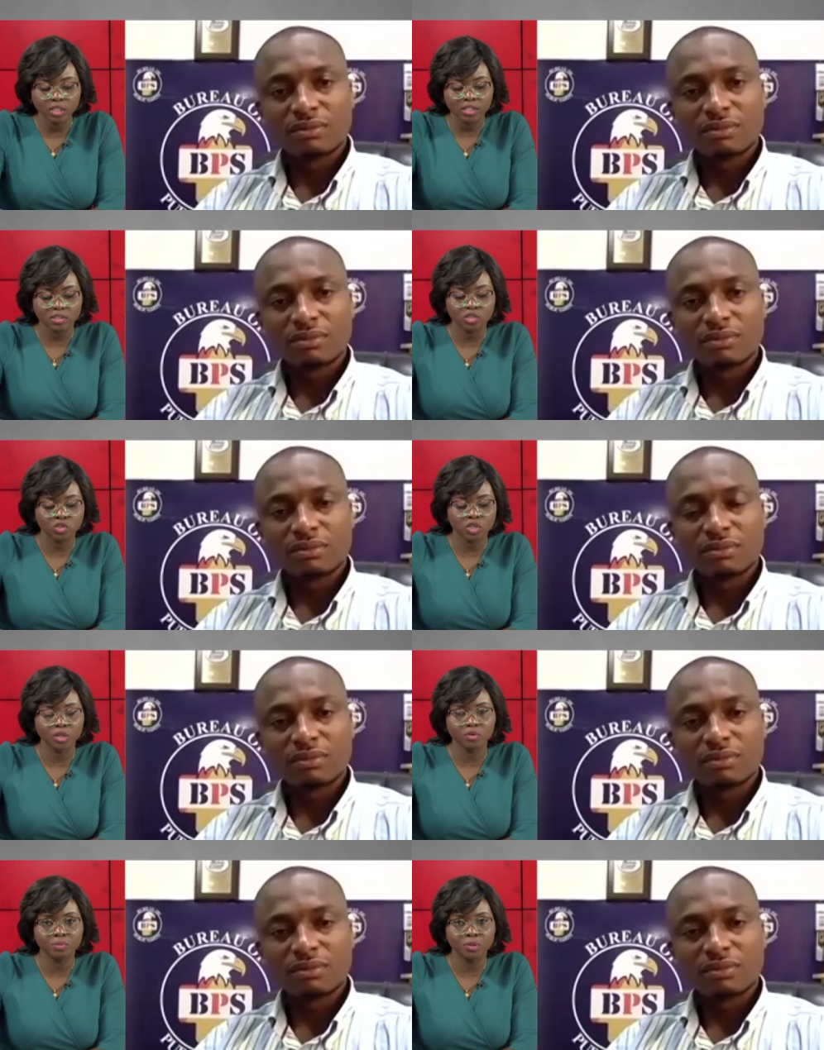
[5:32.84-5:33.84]
Speaker 1: at
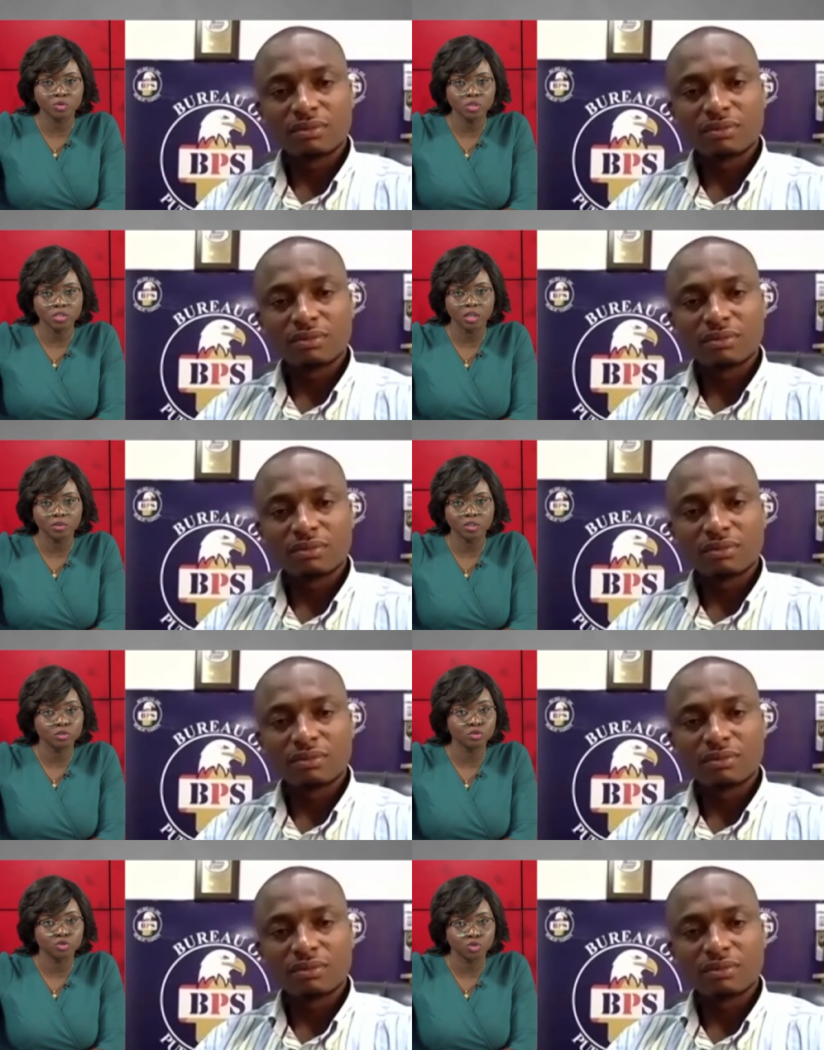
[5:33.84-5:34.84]
January, between January
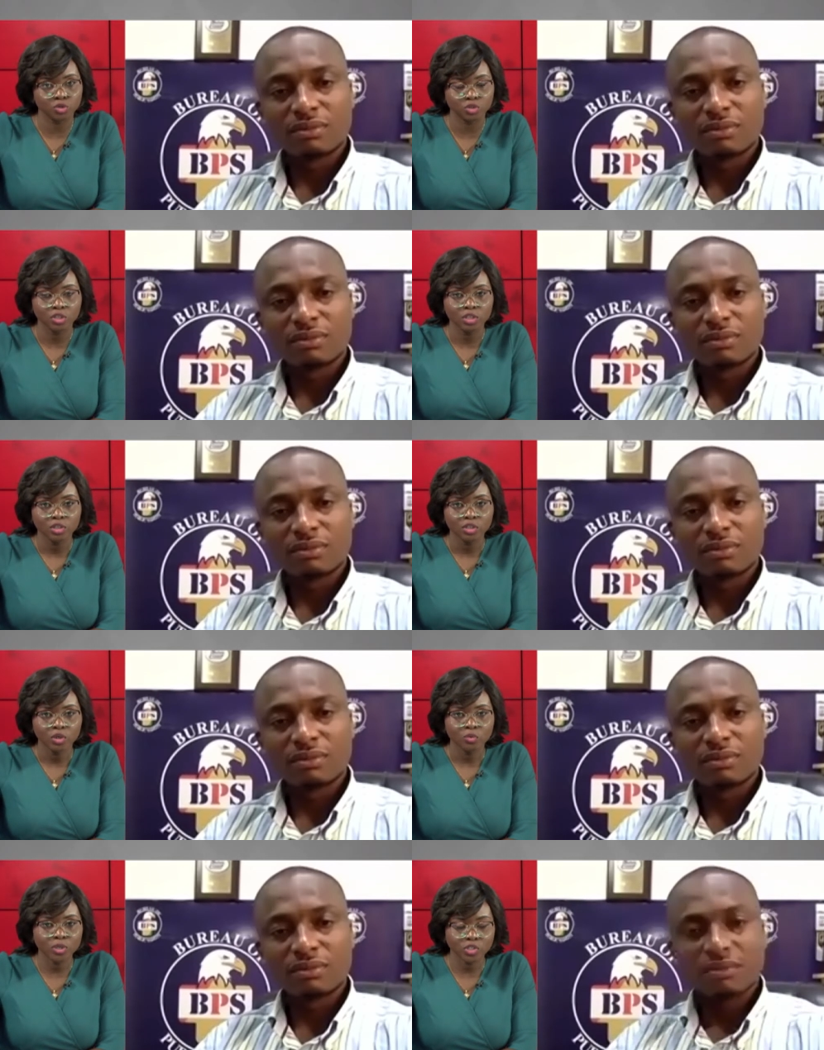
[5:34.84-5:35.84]
to June,
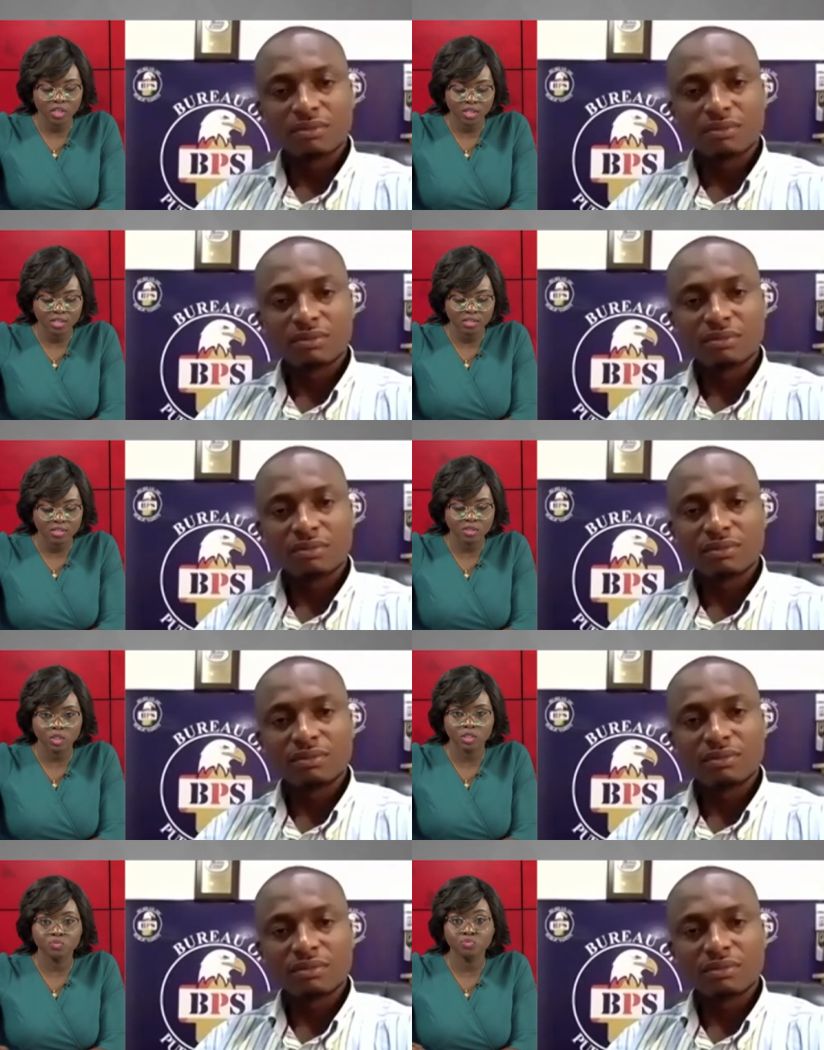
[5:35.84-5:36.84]
which
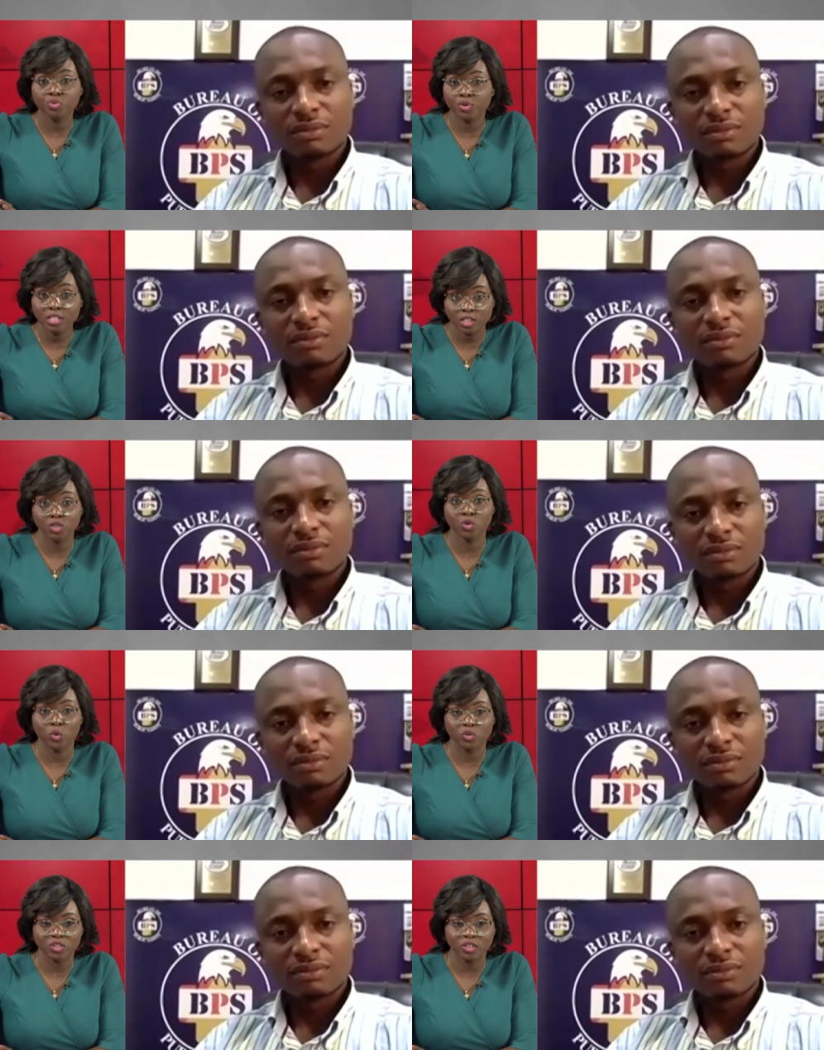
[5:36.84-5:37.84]
is pretty
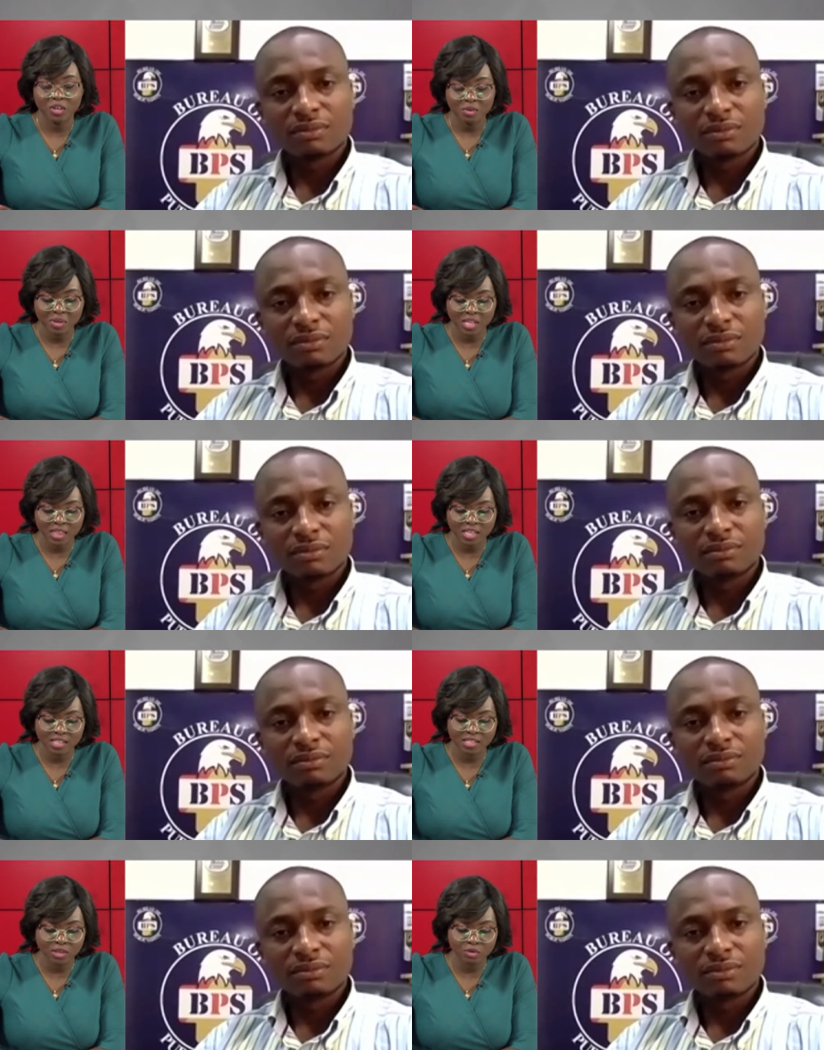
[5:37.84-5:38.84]
short. But the things
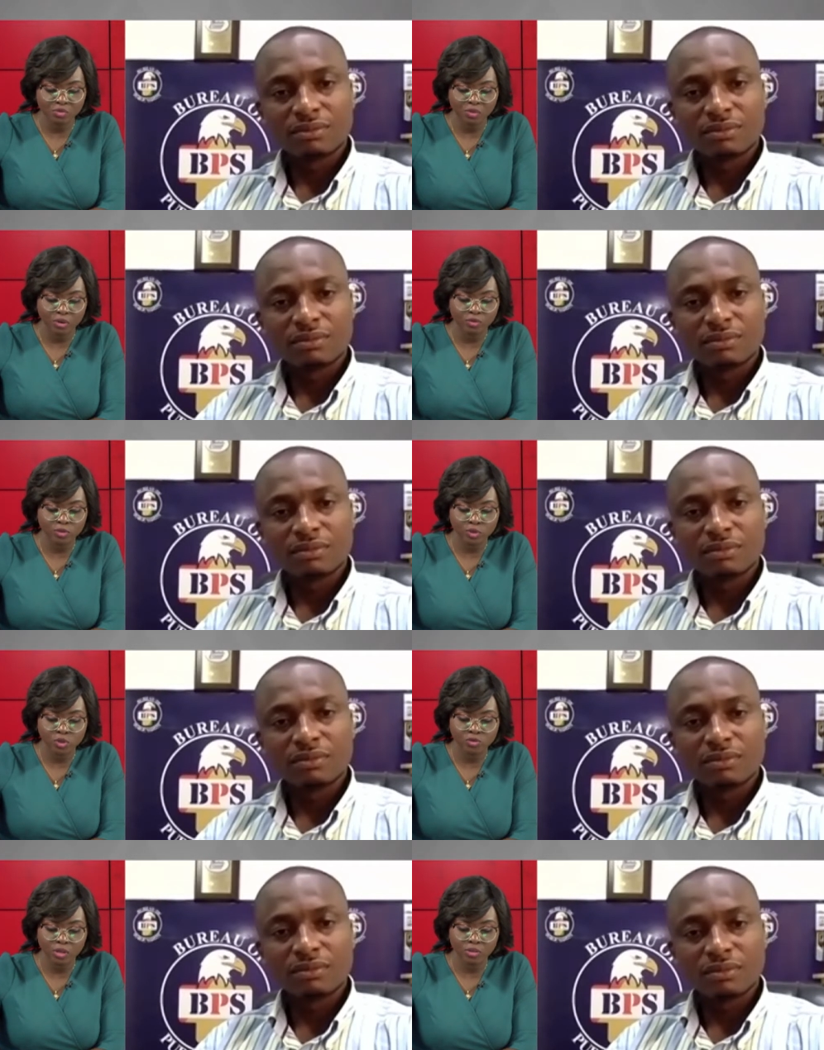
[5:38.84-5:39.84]
that you found, so you
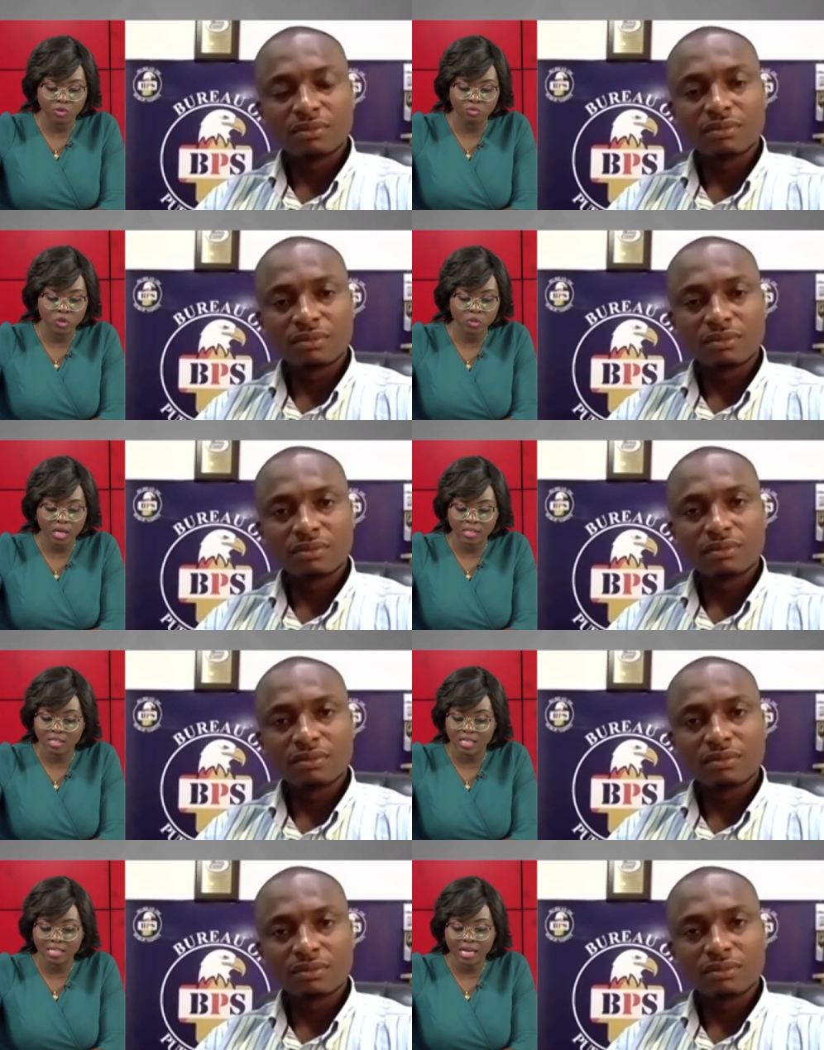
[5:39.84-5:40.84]
found that road
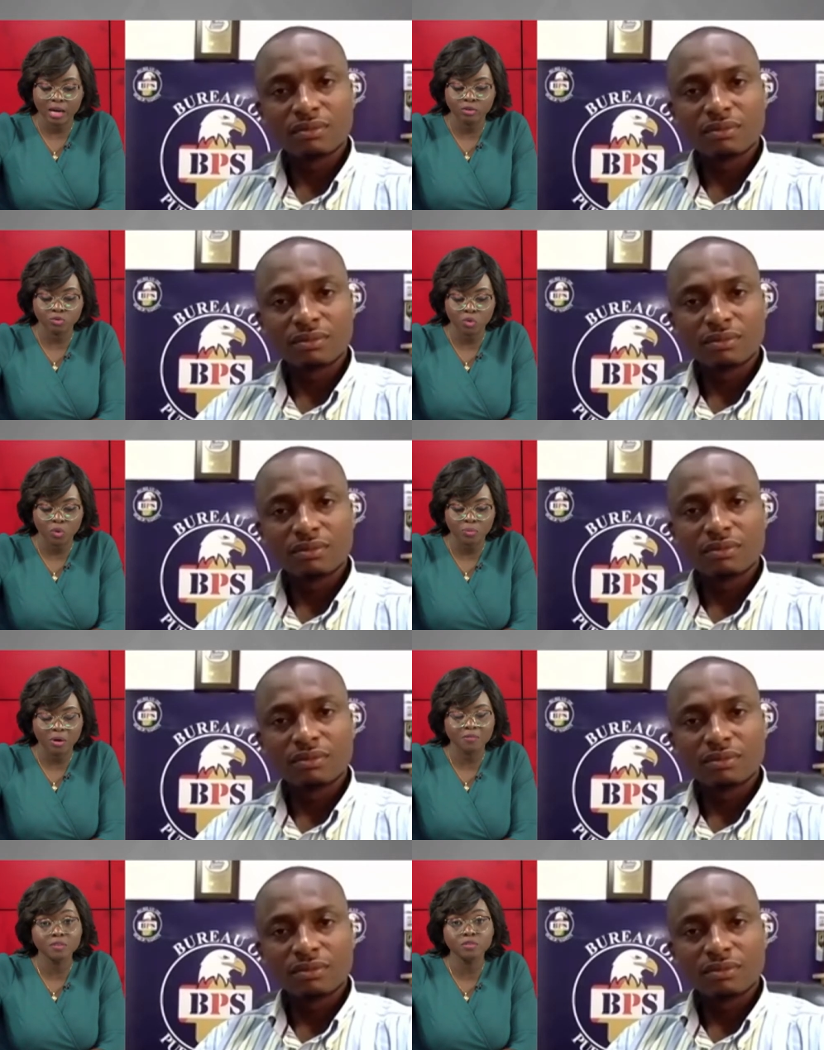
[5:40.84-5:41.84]
accident account for what, about
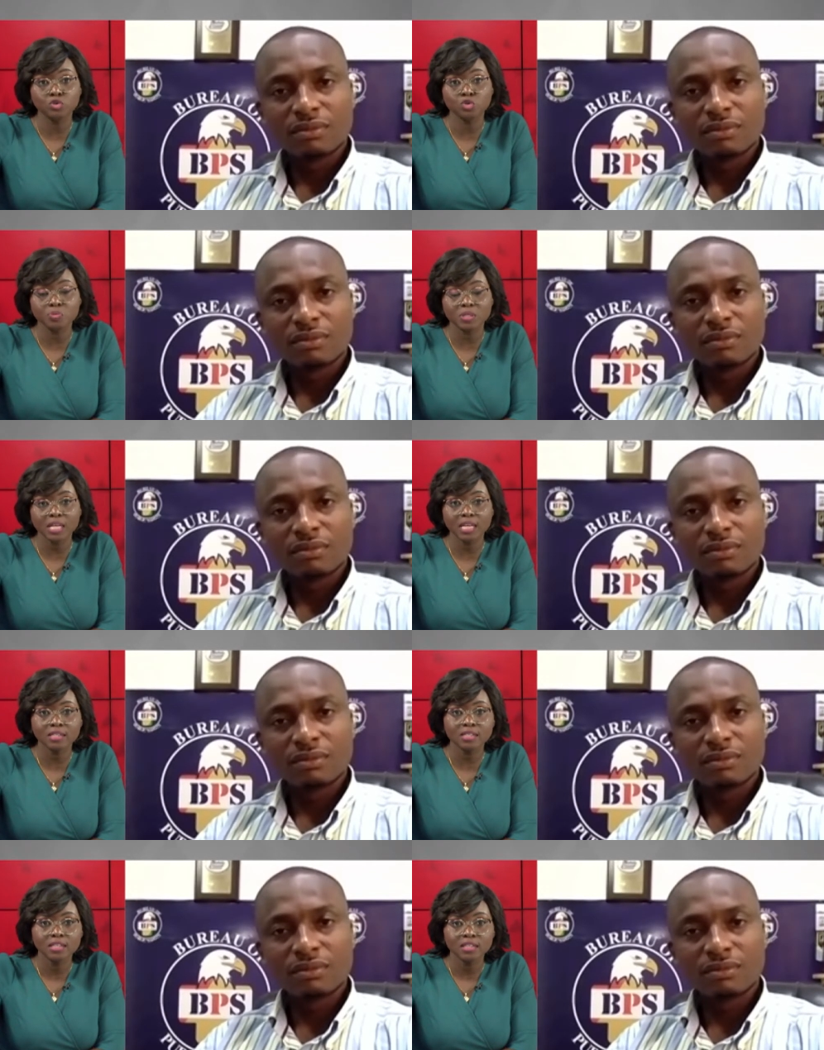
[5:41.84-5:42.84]
52%?